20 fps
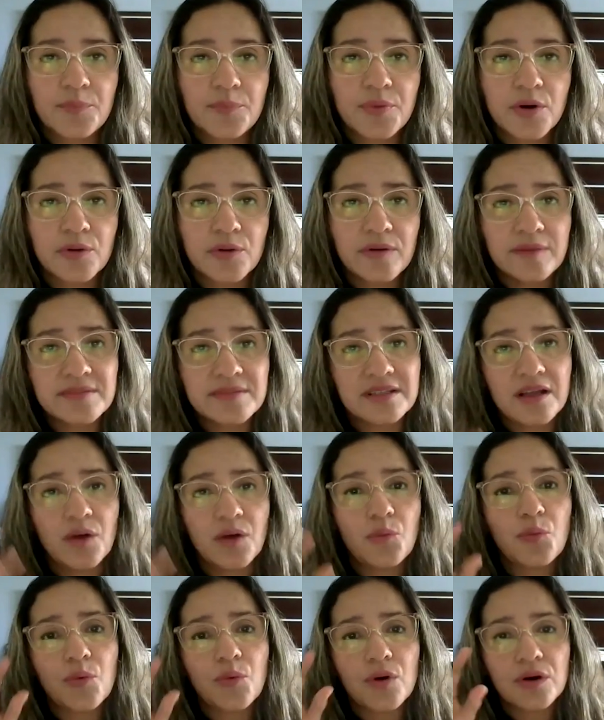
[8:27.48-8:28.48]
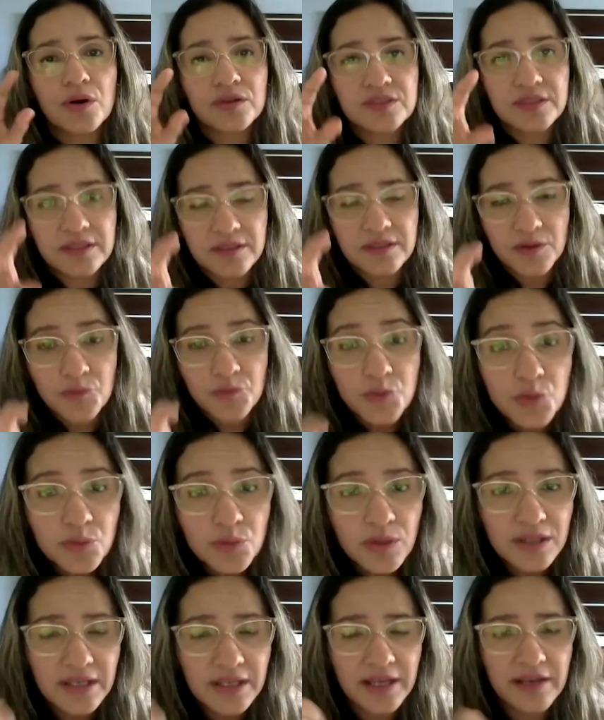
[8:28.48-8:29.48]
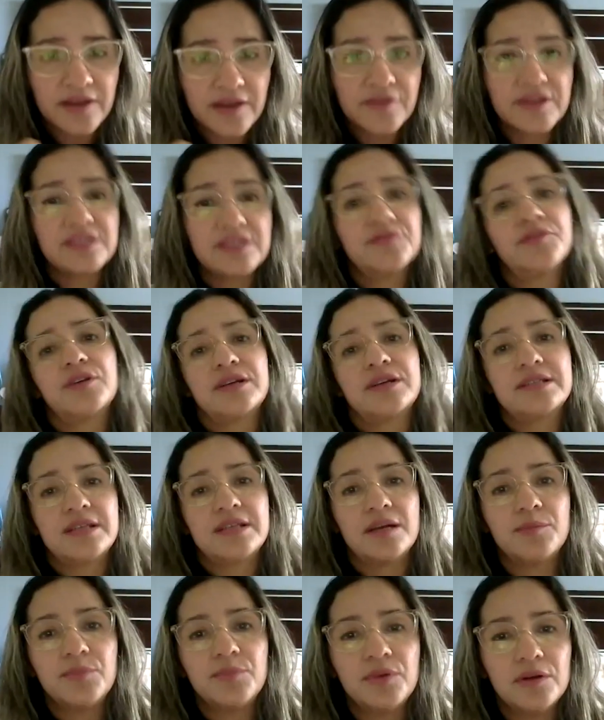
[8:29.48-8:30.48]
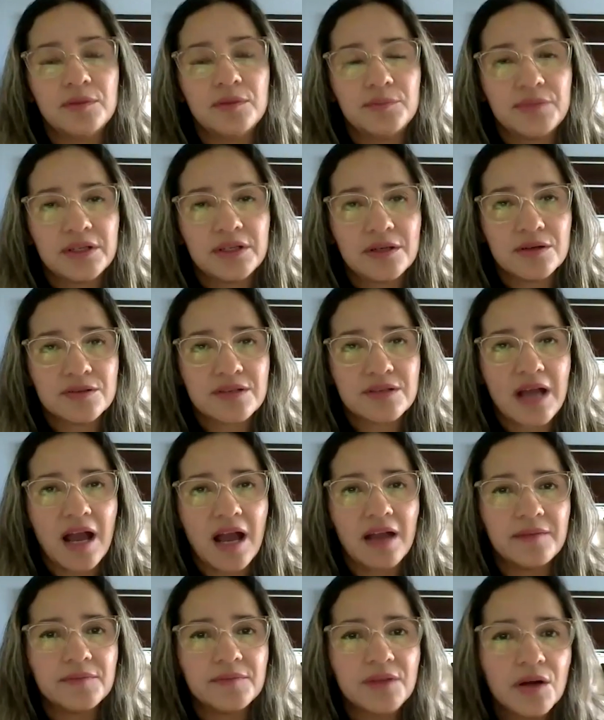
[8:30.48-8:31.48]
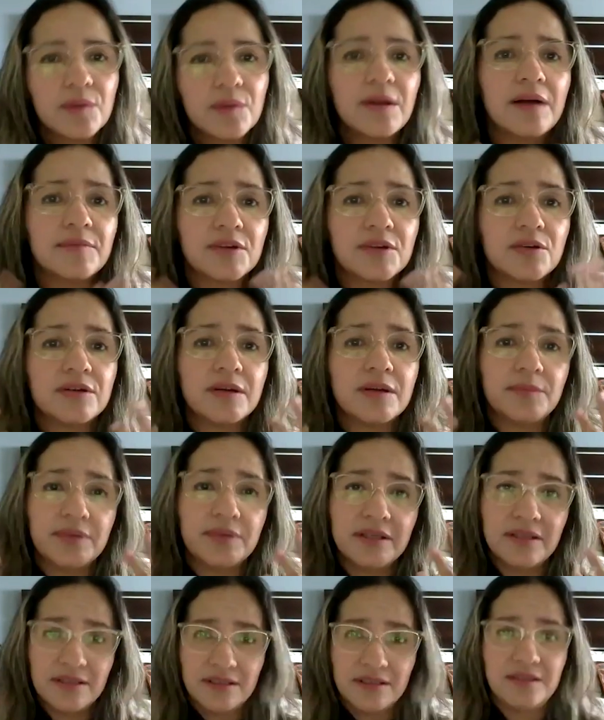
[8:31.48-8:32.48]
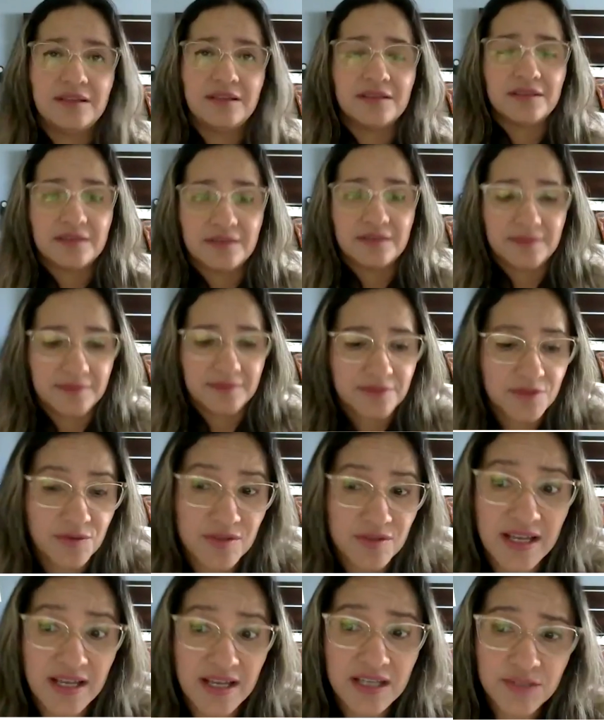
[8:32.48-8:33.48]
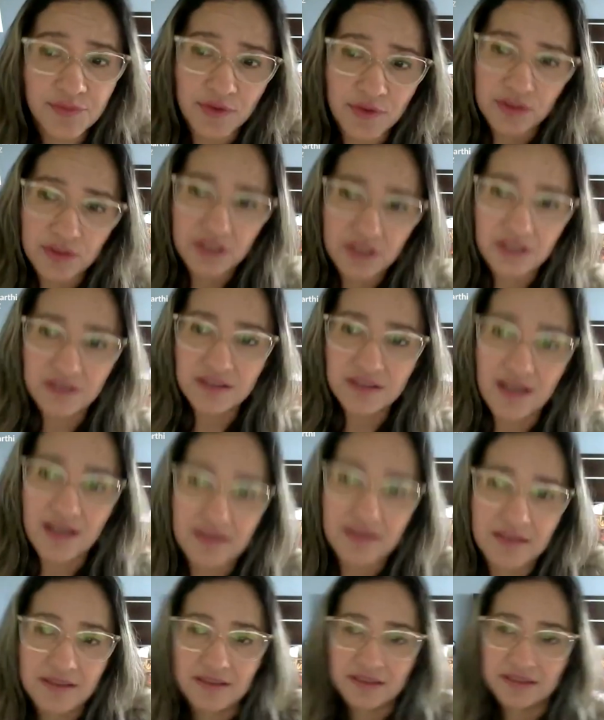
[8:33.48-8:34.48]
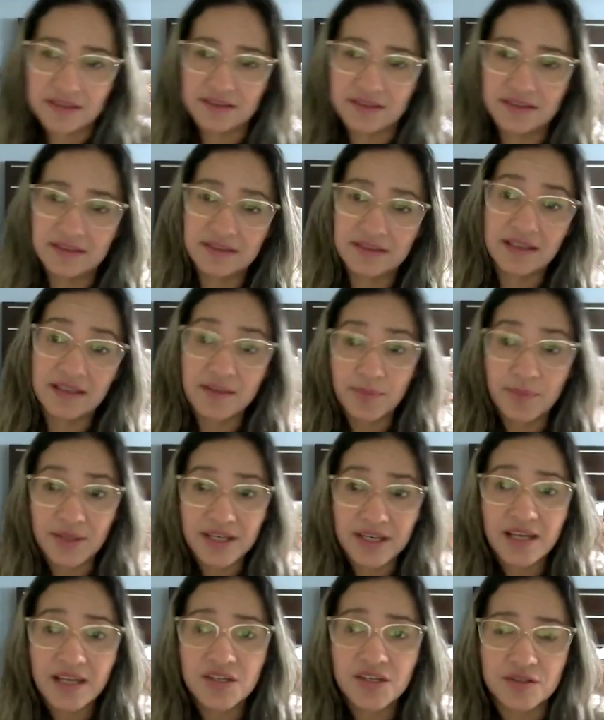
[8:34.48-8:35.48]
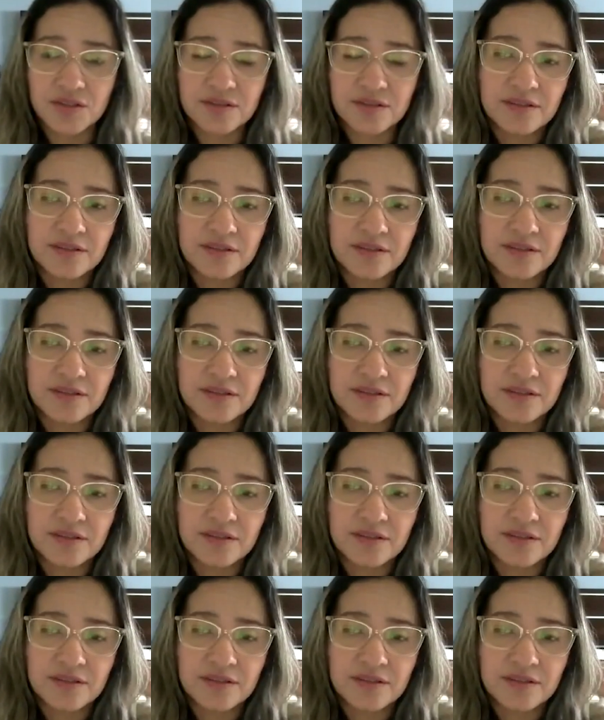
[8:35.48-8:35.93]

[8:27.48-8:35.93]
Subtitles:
Programs that works in rural areas, for example, because I know I'm going to be successful in that application.